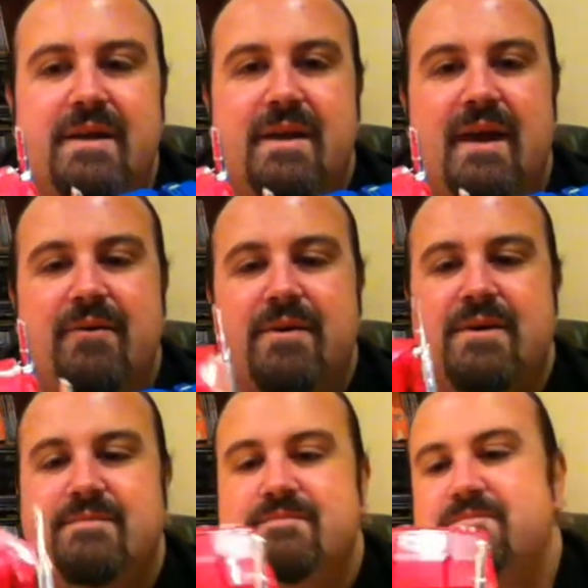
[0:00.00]
Now,
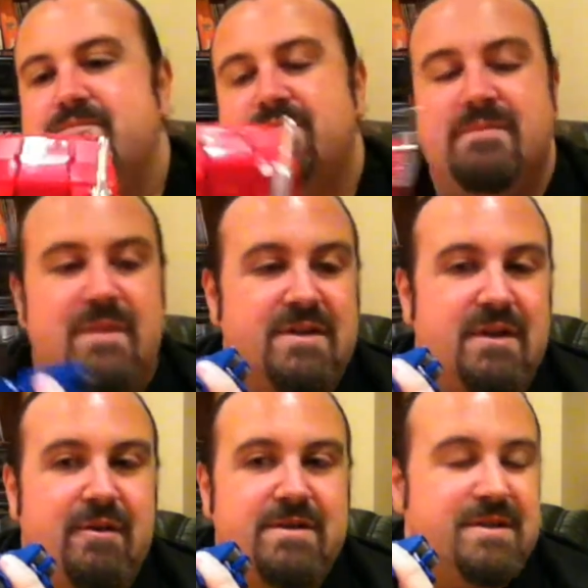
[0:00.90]
I don't know
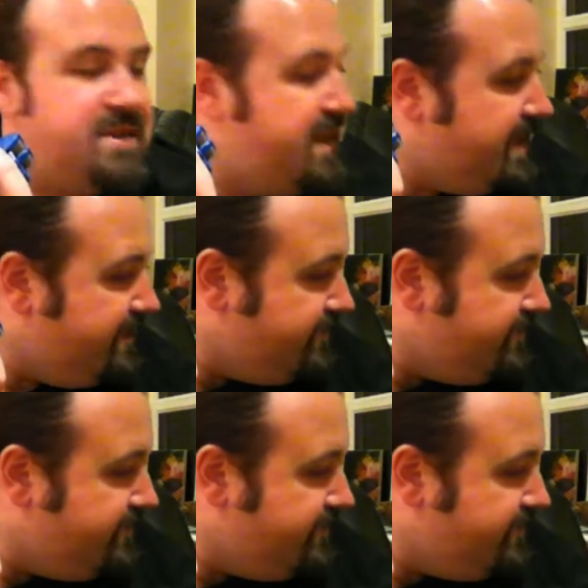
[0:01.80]
what else to say now,